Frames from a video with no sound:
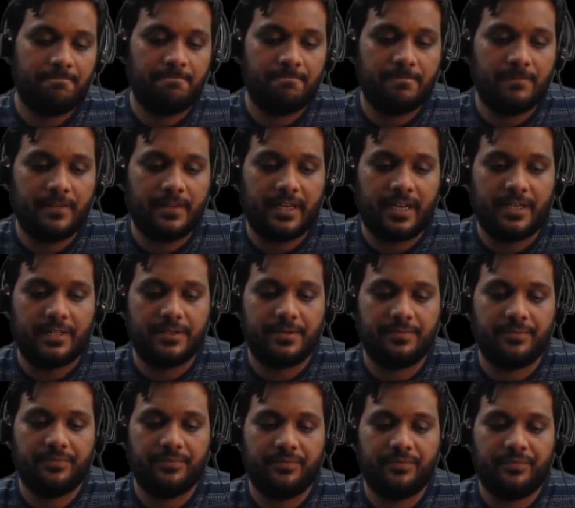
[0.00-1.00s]
great.
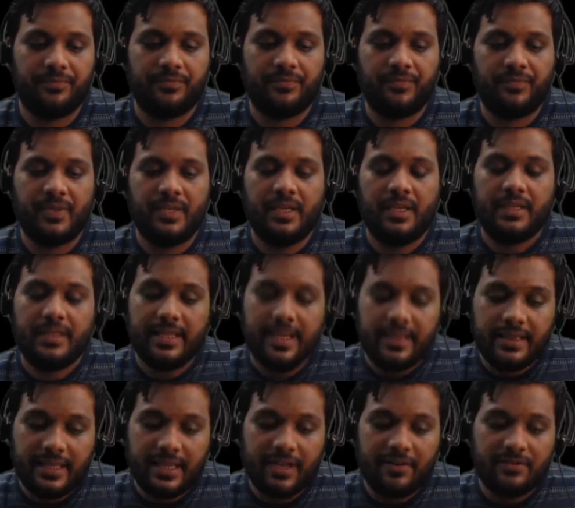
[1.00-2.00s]

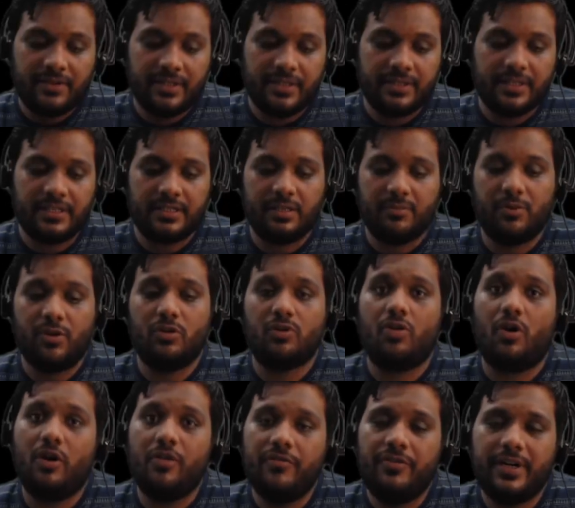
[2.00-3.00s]
Then they have discussed about
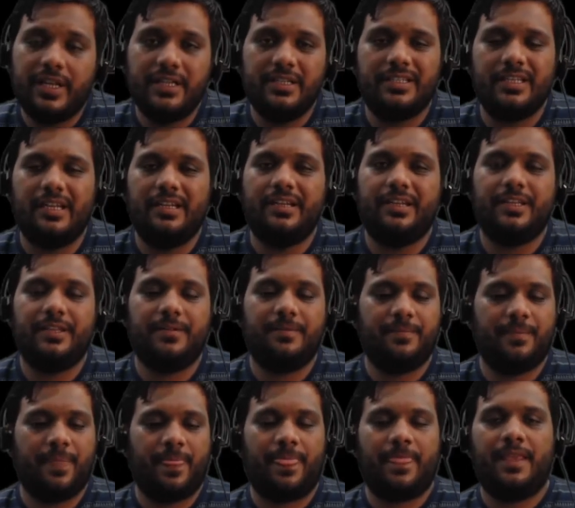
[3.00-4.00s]
confidentiality,
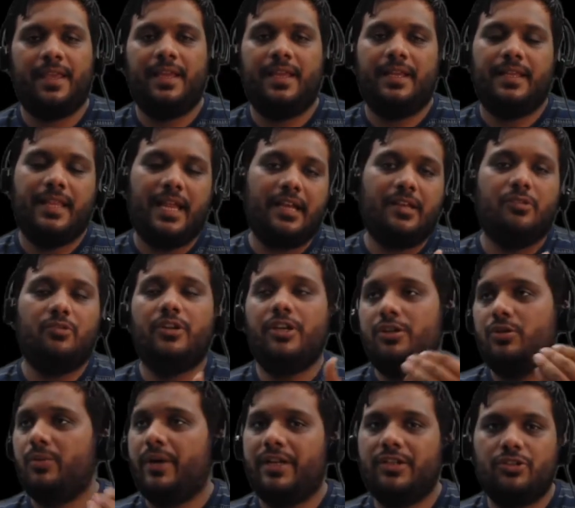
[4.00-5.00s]
that you need
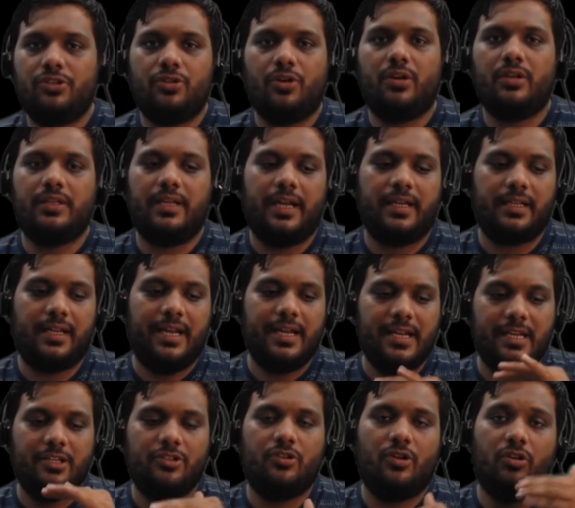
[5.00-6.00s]
to ensure that at
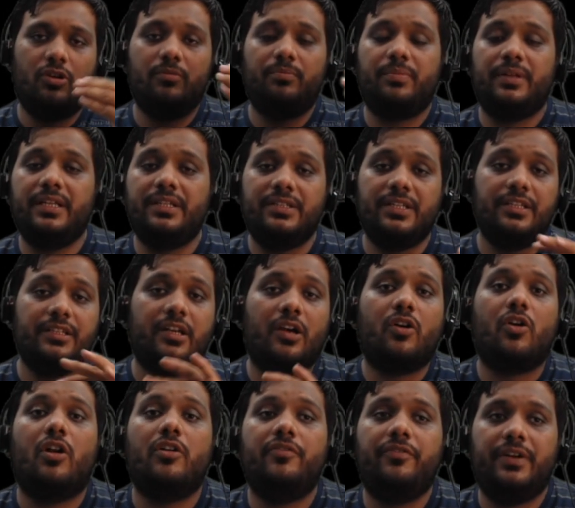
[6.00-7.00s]
least you are not breaching the
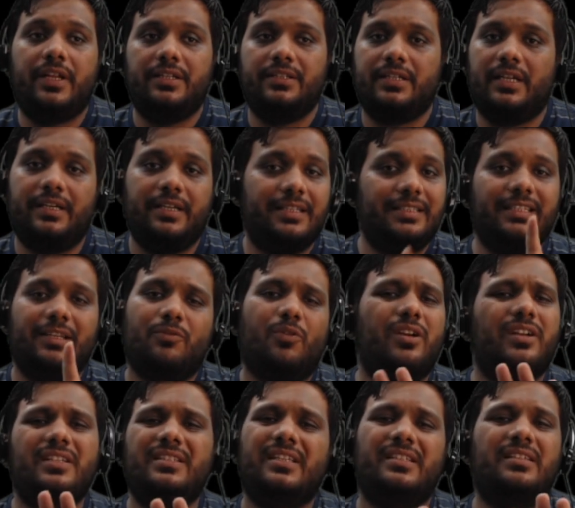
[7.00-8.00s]
confidentiality. See,
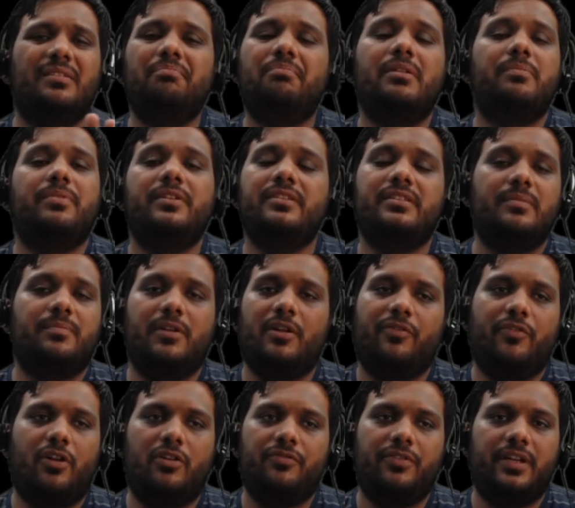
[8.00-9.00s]
what is the simple principle of
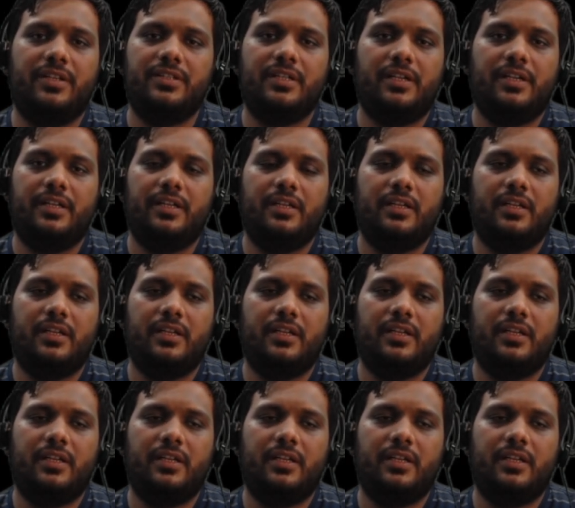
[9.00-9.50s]
confidentiality?